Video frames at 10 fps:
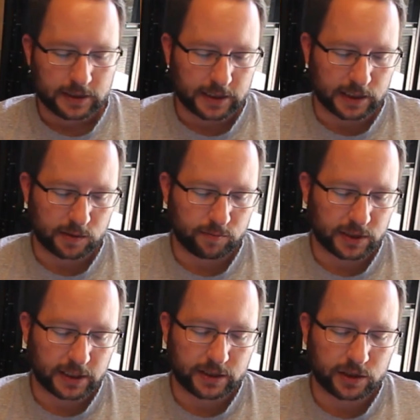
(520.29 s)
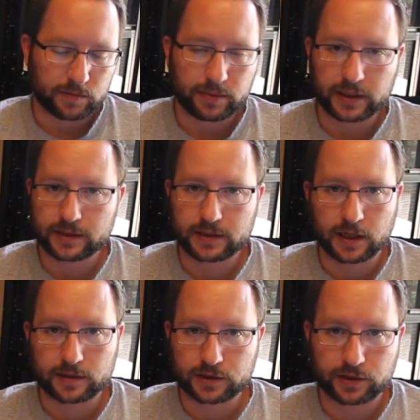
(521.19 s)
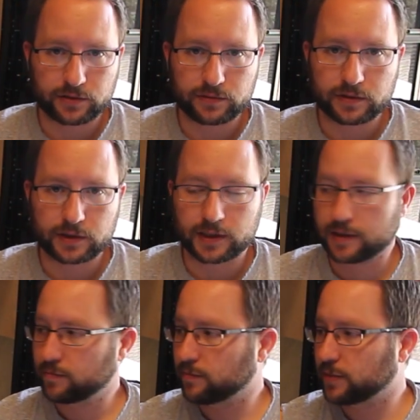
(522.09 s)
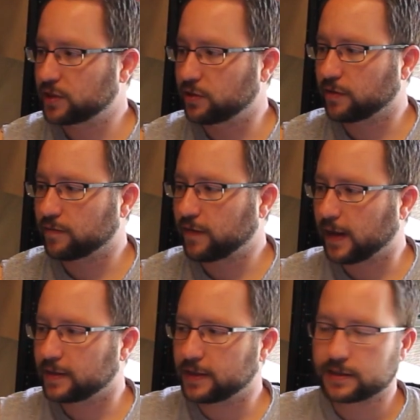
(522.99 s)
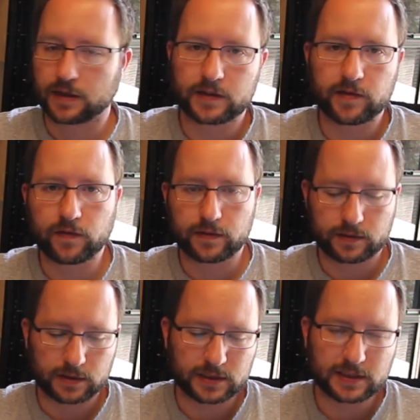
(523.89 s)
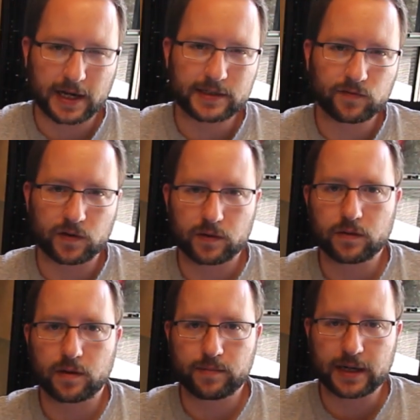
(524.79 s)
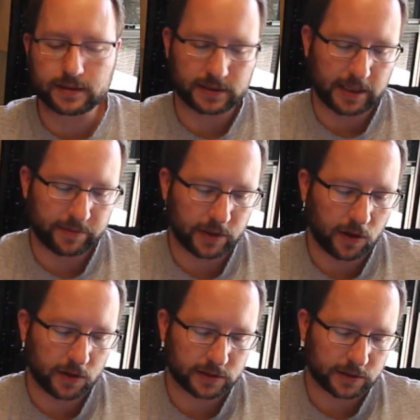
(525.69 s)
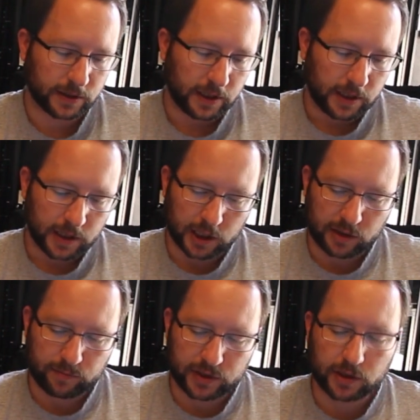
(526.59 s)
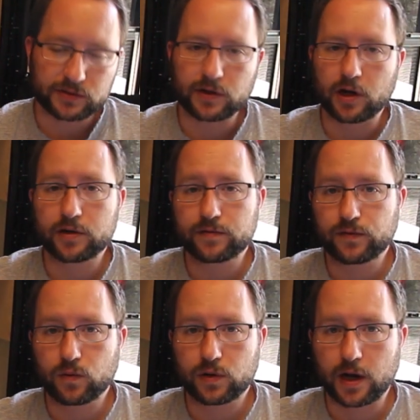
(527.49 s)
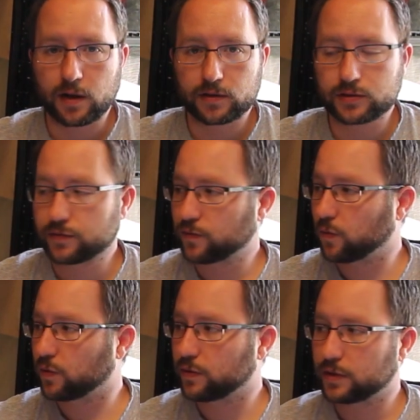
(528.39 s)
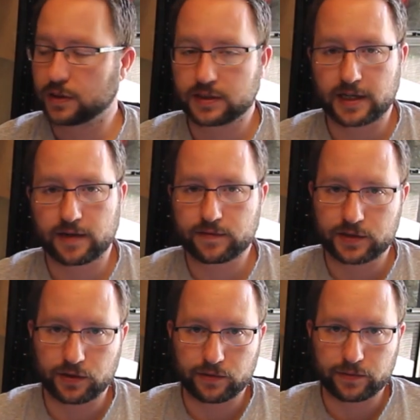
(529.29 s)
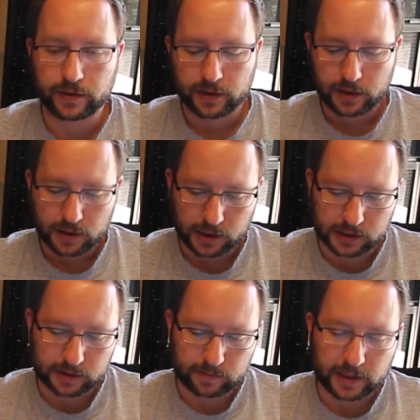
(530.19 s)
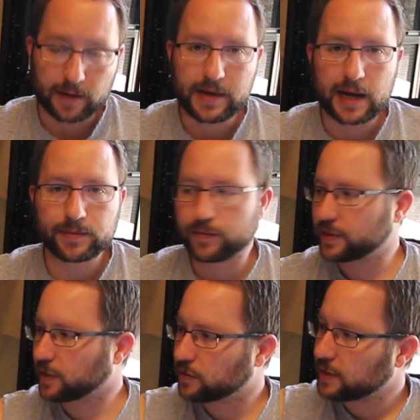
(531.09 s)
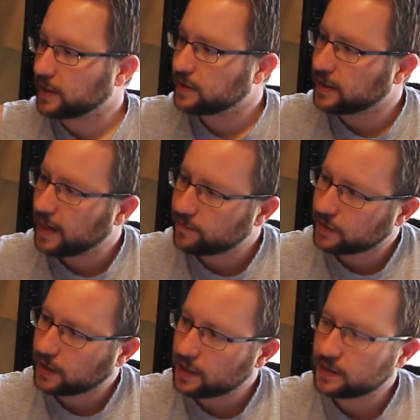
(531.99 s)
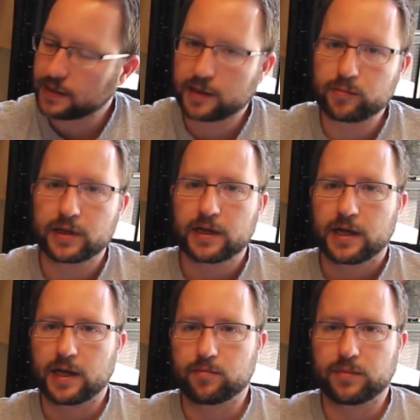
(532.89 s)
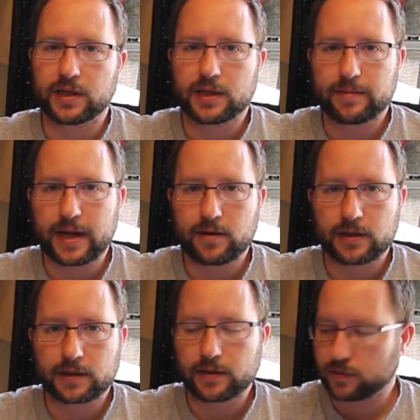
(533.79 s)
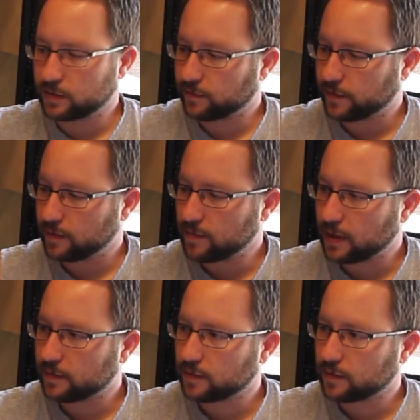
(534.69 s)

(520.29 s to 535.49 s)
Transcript: But they should be in stock soon. But you can find these on different sites for about the same cost. But those are $104 for the set of 2. And I'm happy with those. I did have to cut them and bend them out a little to fit my